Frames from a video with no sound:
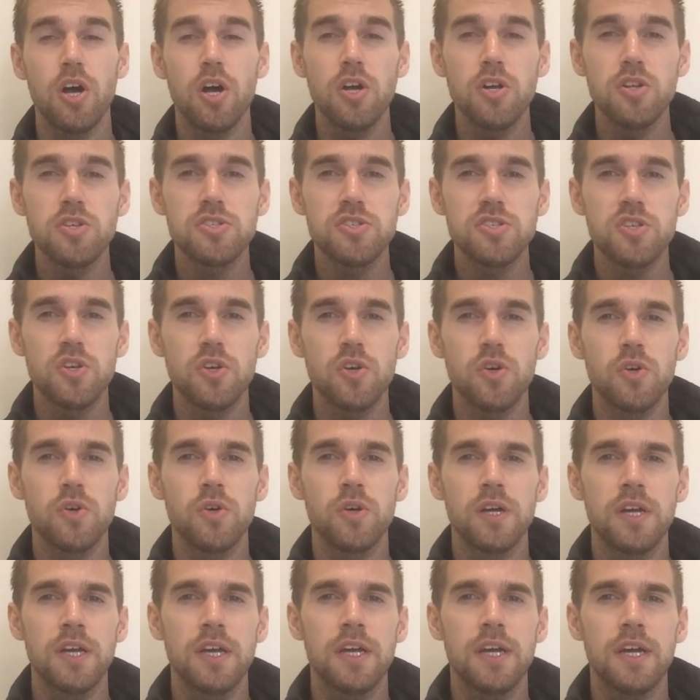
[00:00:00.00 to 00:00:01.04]

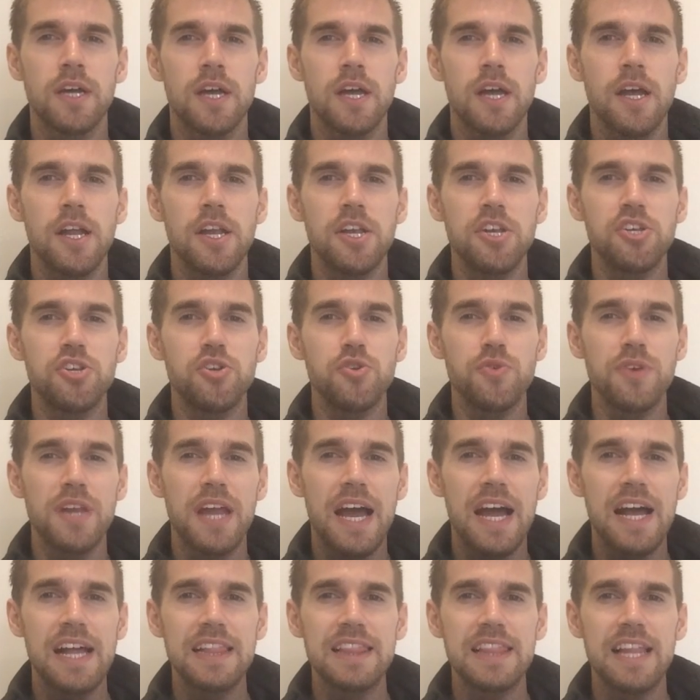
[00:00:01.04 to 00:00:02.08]
also, do
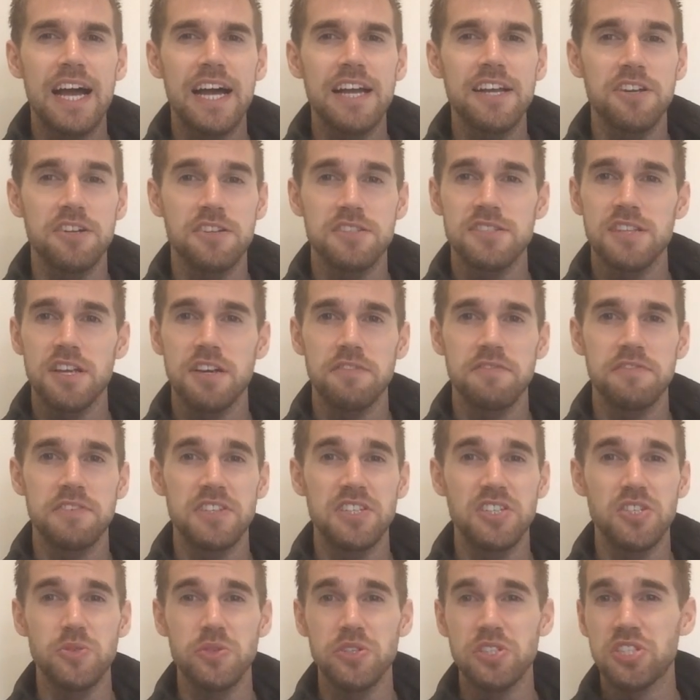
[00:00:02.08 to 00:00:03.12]
not lock yourself
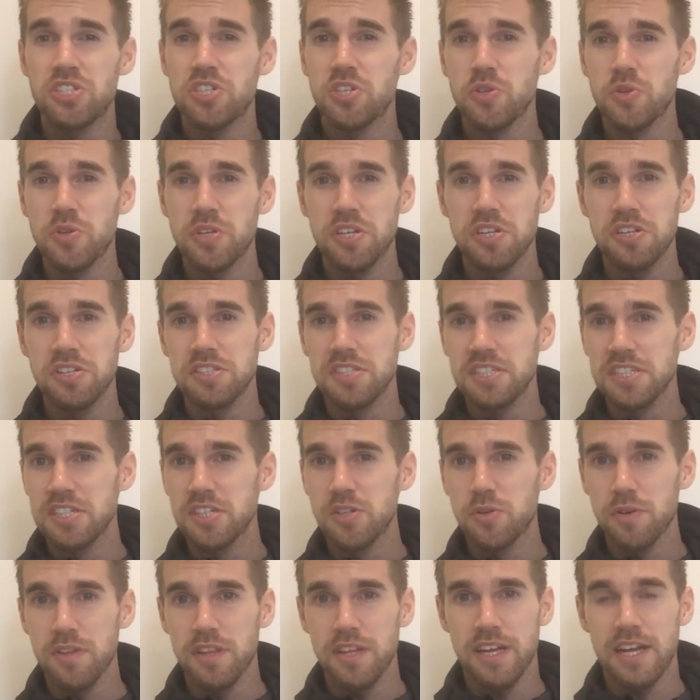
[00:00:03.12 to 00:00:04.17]
into a 2-year
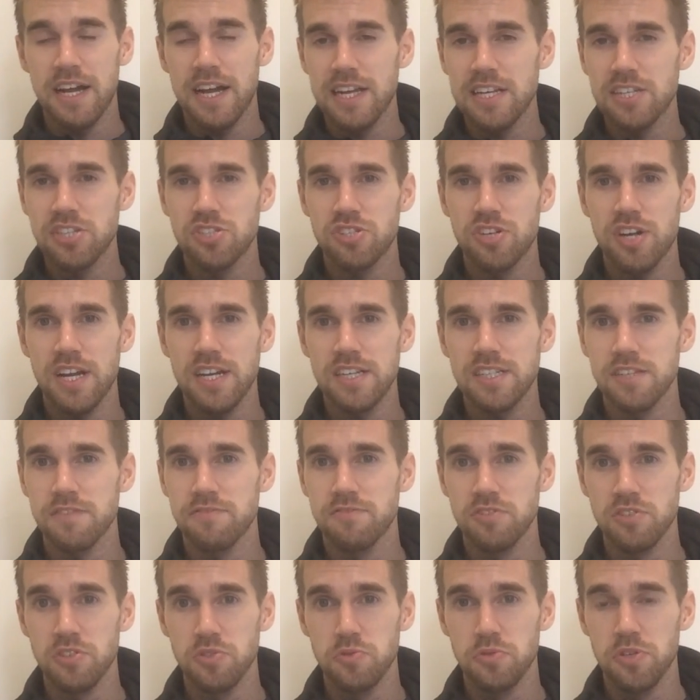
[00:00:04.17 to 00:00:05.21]
deal with a contract
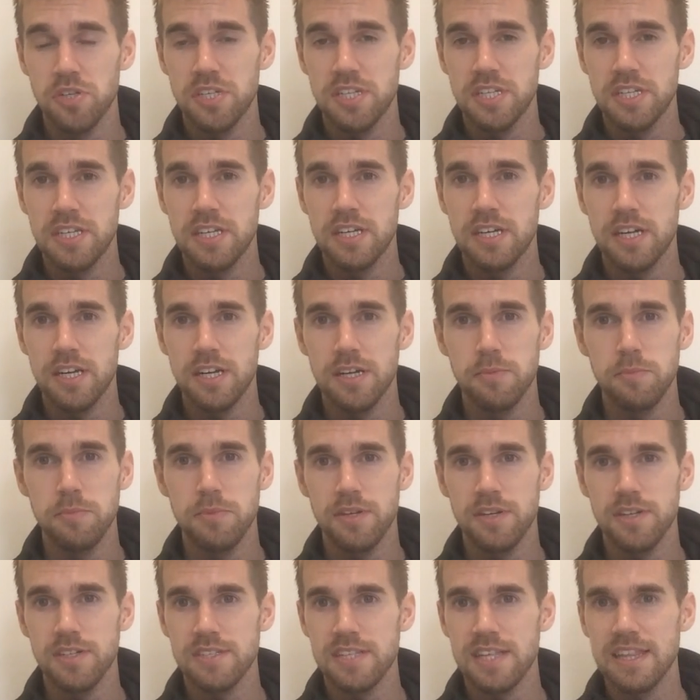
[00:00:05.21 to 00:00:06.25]
if you're a rookie,
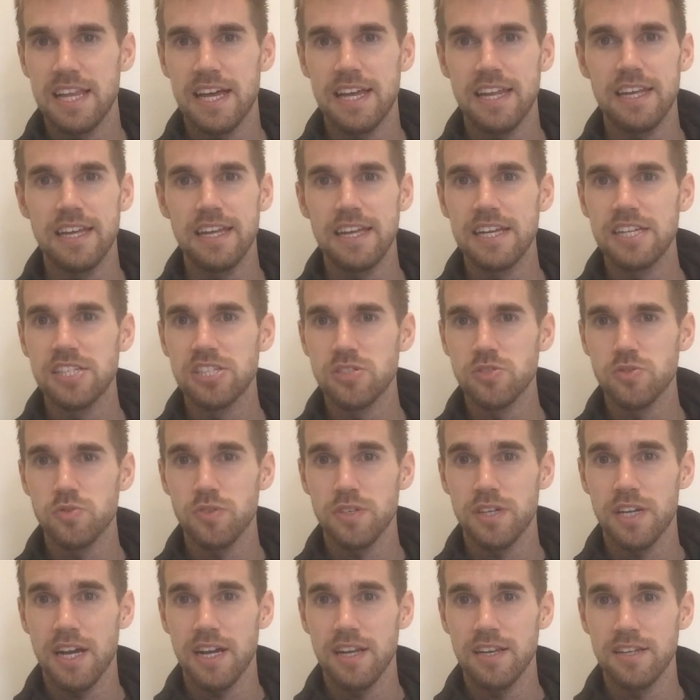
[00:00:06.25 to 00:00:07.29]
because a lot of agents
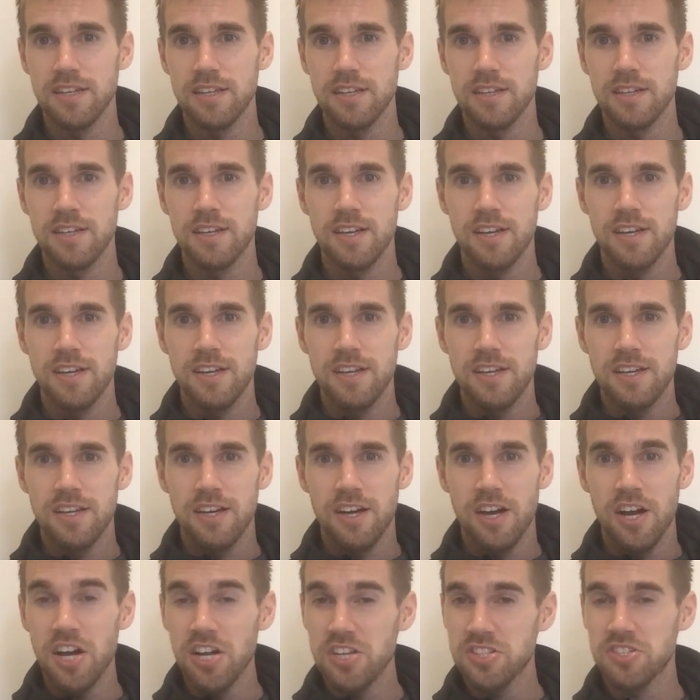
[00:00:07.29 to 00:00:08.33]
will kind of
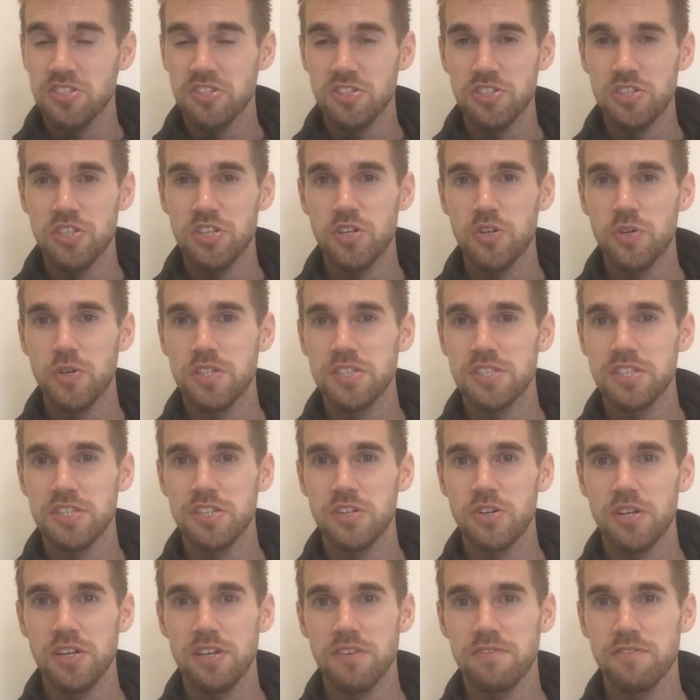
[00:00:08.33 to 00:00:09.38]
hustle you into
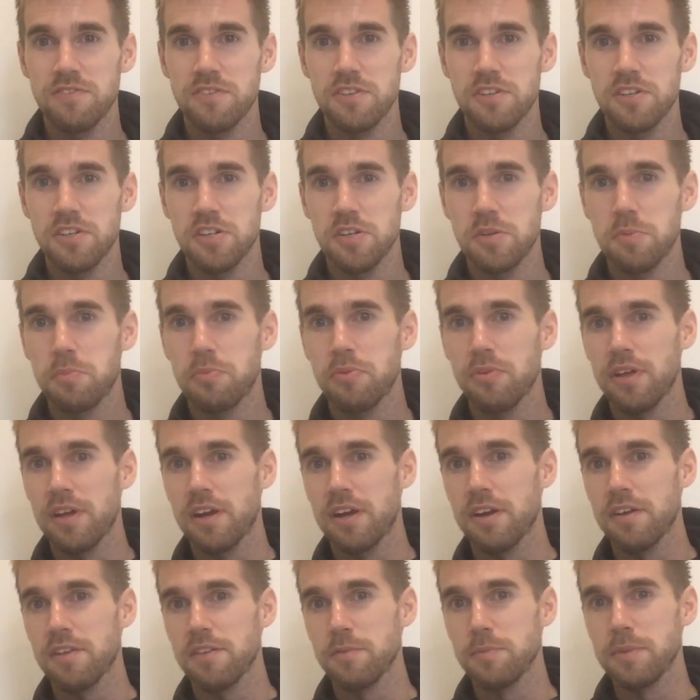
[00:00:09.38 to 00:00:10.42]
knowing if you're a good
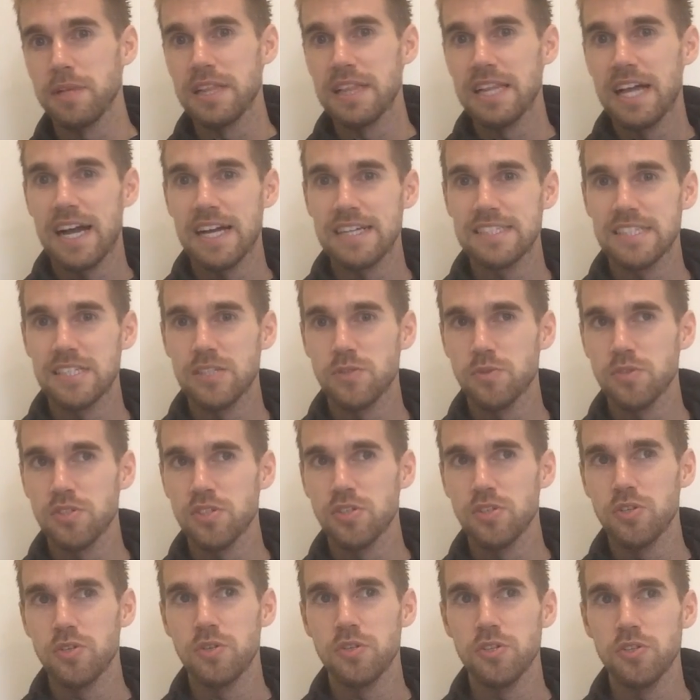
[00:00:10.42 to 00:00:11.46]
player, they'll be locked in with
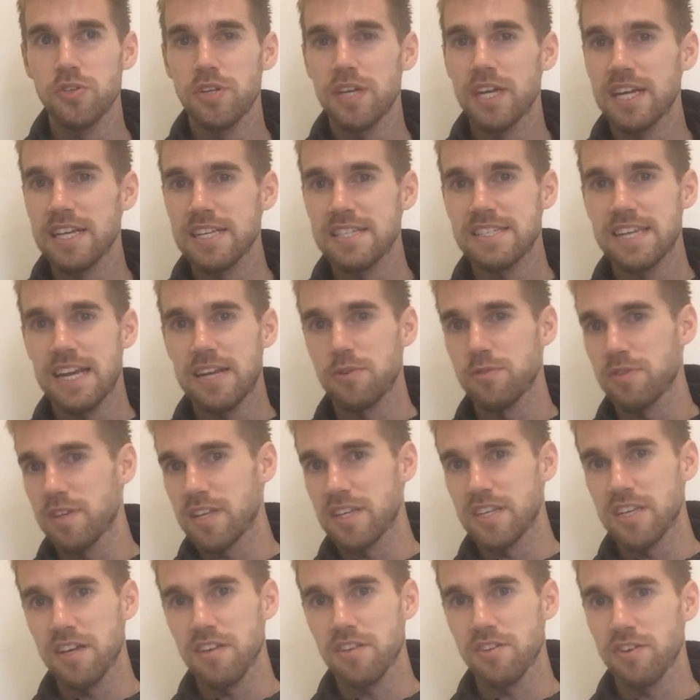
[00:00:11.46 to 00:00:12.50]
you. You can't sign with
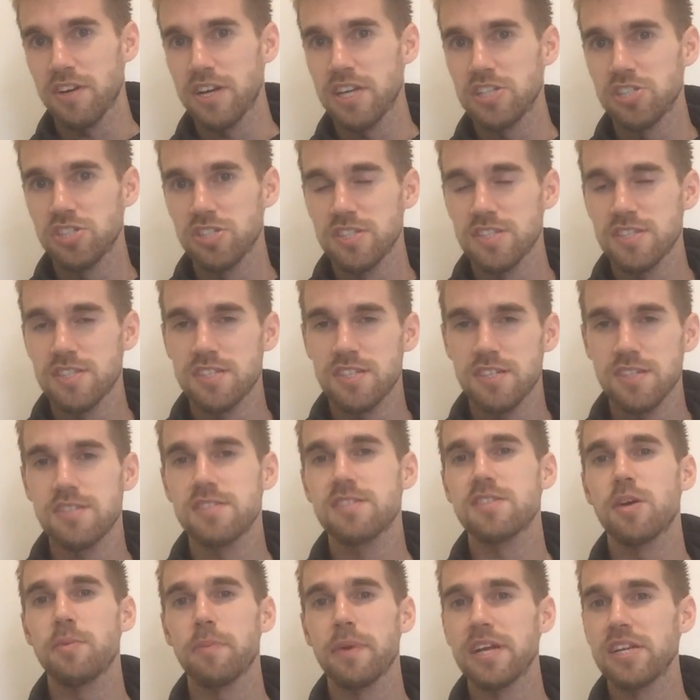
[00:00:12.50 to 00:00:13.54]
any other agents, because
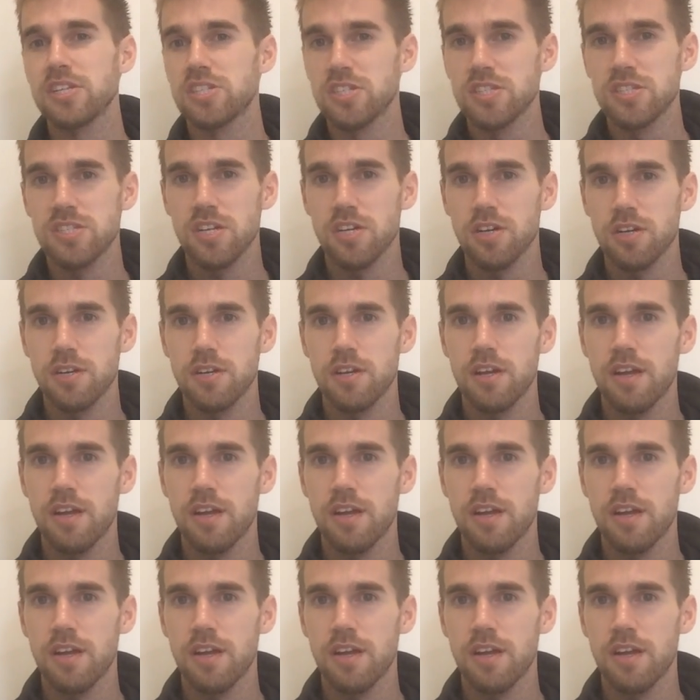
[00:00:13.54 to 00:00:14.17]
some agents